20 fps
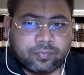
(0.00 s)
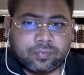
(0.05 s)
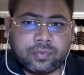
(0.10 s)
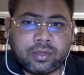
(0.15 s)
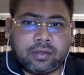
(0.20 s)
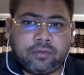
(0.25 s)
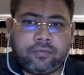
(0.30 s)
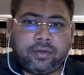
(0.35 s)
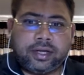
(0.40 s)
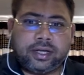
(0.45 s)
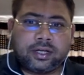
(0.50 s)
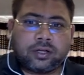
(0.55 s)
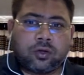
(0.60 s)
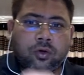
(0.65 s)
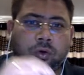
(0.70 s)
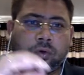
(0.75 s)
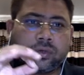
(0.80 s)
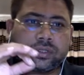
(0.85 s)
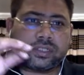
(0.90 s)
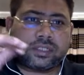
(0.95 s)
when it
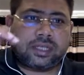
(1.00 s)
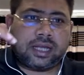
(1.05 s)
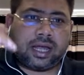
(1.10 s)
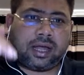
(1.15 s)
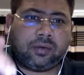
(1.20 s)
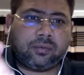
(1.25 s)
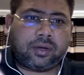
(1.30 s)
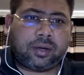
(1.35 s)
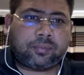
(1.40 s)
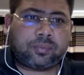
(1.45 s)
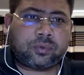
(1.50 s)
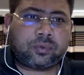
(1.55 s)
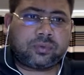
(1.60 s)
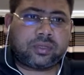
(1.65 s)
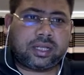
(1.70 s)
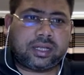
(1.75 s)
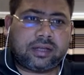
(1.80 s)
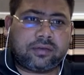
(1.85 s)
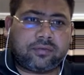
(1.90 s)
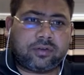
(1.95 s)
goes down up to the
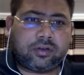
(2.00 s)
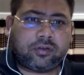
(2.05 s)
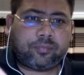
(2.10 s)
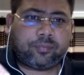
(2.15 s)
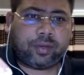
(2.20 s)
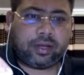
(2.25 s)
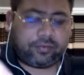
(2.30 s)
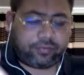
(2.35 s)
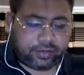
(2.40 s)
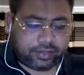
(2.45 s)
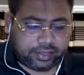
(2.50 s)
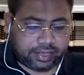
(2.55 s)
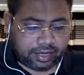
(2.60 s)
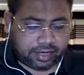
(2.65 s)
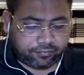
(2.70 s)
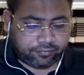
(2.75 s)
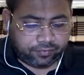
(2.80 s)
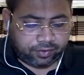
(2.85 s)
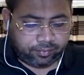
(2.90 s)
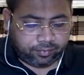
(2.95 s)
level of pelvic
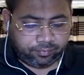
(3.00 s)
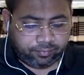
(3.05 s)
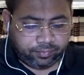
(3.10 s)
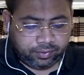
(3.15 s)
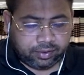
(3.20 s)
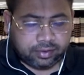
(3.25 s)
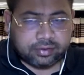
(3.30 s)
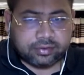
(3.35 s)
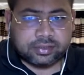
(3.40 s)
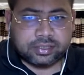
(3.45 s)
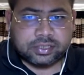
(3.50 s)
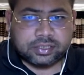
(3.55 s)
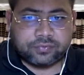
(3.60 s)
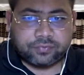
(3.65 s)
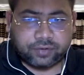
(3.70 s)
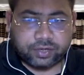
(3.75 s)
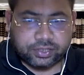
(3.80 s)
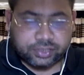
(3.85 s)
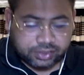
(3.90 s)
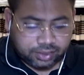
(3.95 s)
diaphragm, this
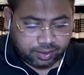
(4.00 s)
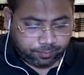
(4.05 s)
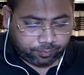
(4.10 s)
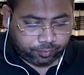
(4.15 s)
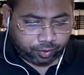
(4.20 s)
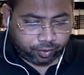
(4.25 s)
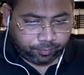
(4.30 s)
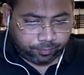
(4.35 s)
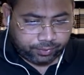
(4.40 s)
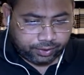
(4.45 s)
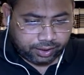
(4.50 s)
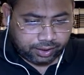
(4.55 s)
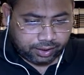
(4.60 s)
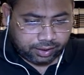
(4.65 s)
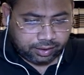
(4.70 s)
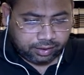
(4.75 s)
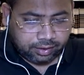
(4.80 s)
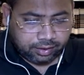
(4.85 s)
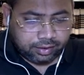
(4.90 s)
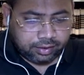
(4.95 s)
fascia propria
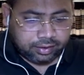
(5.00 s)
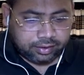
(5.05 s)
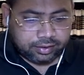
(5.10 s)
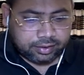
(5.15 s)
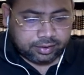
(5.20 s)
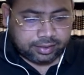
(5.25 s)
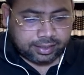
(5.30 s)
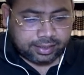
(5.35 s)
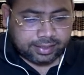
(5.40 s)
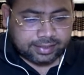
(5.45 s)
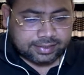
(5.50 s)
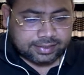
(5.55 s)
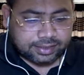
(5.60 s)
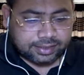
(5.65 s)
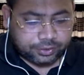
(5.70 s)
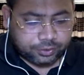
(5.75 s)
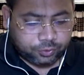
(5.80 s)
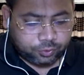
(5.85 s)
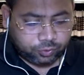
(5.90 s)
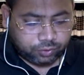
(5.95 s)
takes a
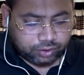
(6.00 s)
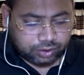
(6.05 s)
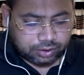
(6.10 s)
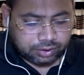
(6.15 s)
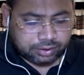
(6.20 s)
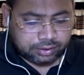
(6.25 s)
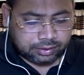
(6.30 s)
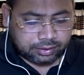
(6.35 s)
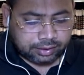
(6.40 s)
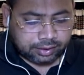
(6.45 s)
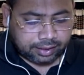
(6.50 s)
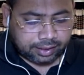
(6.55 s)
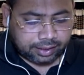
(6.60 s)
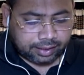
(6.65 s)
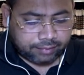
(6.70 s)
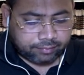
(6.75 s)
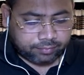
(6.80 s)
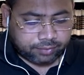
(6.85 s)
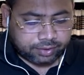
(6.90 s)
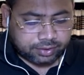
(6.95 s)
U-turn and
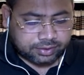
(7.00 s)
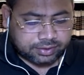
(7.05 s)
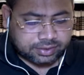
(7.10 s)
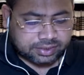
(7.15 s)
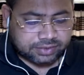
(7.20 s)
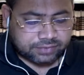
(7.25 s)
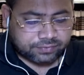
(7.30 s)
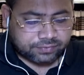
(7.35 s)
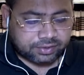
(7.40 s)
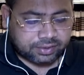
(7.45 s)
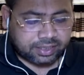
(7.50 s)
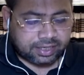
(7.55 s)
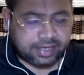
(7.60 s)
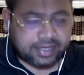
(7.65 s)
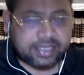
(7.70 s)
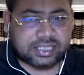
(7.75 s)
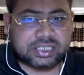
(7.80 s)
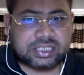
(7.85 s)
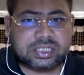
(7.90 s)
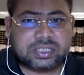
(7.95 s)
merges with the
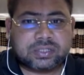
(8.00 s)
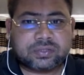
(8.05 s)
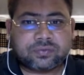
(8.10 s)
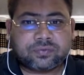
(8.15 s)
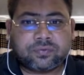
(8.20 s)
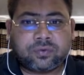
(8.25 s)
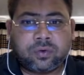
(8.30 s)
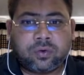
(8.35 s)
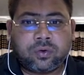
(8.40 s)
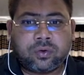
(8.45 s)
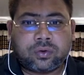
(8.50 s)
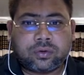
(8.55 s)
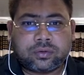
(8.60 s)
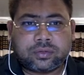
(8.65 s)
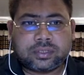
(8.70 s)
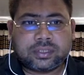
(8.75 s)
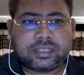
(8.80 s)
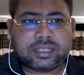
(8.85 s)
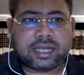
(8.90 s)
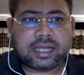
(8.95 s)
S4,
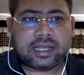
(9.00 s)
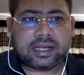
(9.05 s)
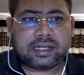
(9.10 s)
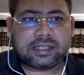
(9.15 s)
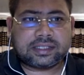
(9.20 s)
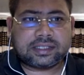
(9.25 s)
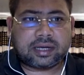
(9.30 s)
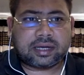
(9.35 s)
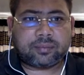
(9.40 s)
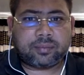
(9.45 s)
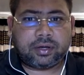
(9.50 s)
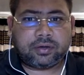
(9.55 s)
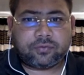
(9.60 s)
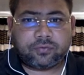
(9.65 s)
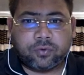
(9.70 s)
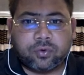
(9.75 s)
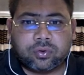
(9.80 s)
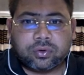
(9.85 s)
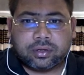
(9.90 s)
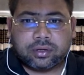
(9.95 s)
sacral segment
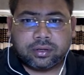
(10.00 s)
4